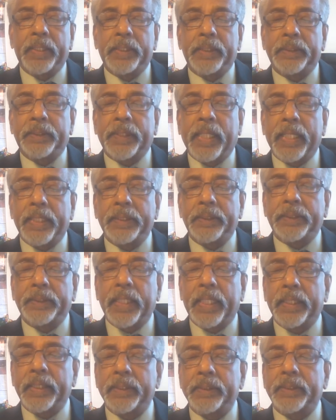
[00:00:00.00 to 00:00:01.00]
Science
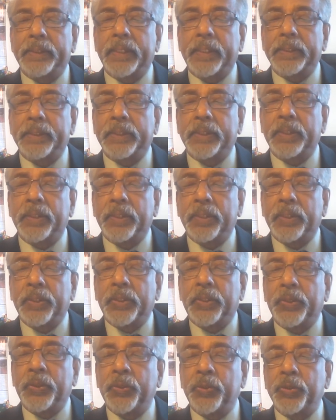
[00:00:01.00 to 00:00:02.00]
and Research
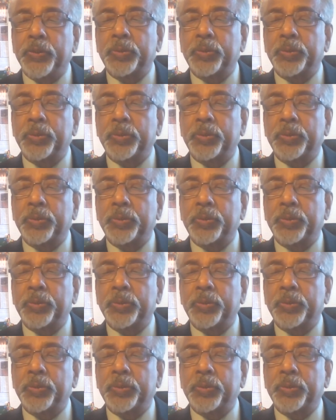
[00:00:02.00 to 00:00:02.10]
News